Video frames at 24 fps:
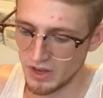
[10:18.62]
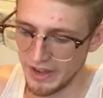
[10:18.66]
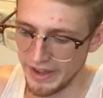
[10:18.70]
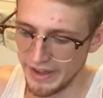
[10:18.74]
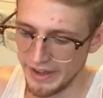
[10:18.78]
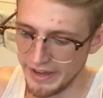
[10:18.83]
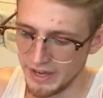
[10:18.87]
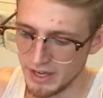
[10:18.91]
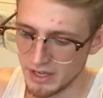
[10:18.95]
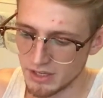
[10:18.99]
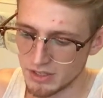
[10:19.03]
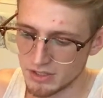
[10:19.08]

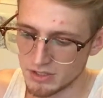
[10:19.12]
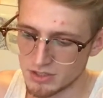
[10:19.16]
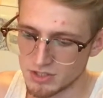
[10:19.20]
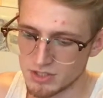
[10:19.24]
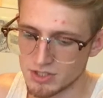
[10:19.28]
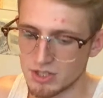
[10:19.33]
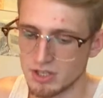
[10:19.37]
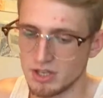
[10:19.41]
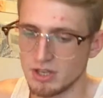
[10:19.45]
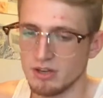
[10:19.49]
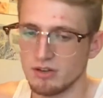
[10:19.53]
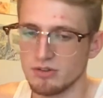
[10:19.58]
And
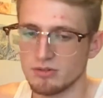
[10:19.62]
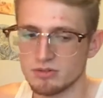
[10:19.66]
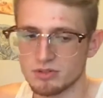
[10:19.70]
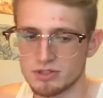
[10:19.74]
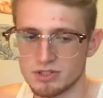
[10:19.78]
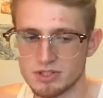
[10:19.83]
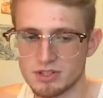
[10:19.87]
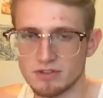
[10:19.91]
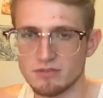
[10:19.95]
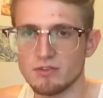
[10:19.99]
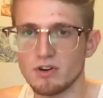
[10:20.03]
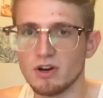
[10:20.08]
he
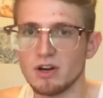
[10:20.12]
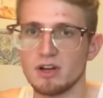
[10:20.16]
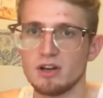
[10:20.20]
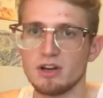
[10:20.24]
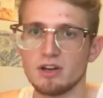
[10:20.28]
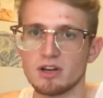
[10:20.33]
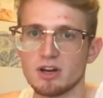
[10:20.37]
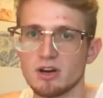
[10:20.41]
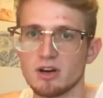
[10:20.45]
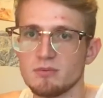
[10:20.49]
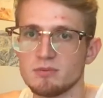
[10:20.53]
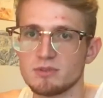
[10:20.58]
was invited
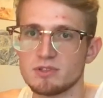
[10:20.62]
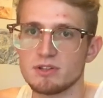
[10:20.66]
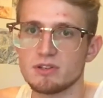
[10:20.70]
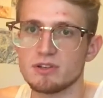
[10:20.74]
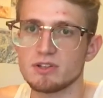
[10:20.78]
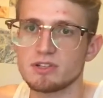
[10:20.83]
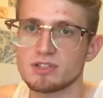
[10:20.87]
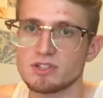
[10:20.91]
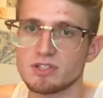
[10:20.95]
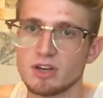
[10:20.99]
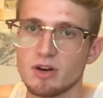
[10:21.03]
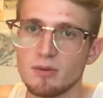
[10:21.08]
to come to
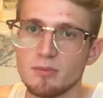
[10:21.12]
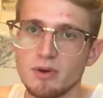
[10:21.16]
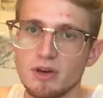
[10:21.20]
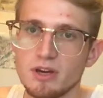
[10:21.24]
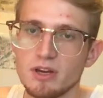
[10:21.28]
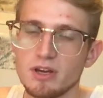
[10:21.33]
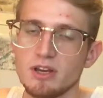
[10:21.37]
the summit.